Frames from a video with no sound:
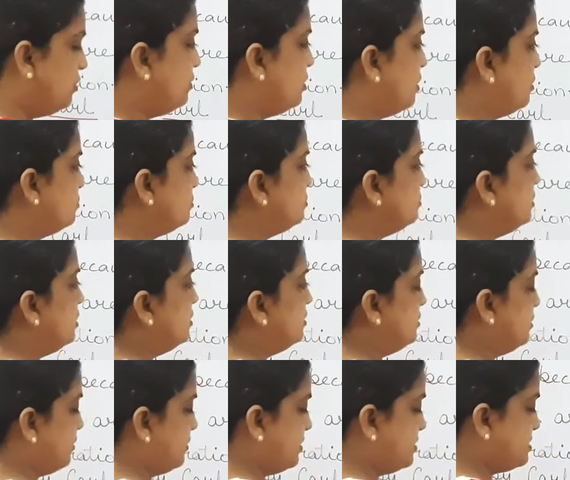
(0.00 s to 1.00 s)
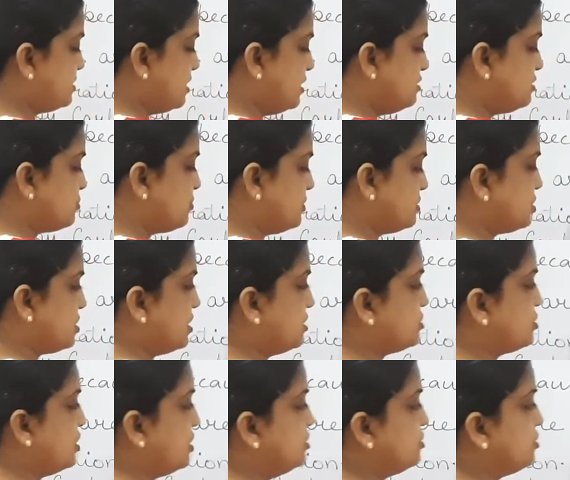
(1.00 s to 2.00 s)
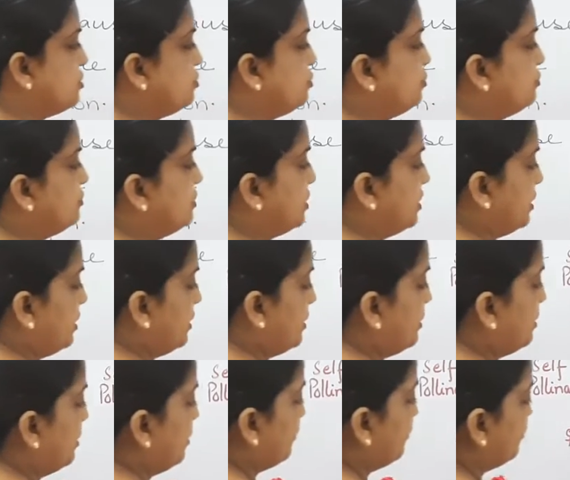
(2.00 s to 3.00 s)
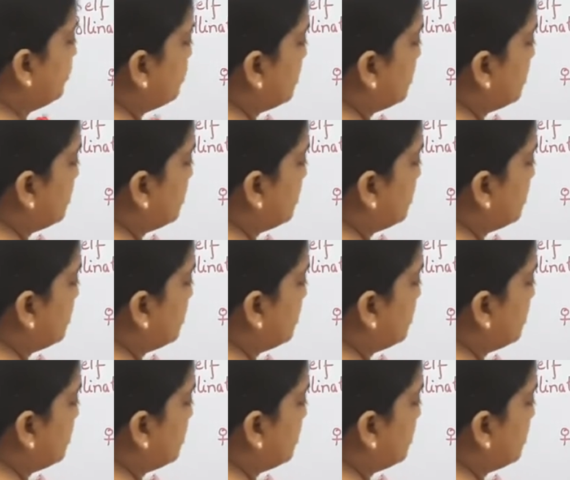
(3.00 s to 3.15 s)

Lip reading: Now the results which are changing over here, if you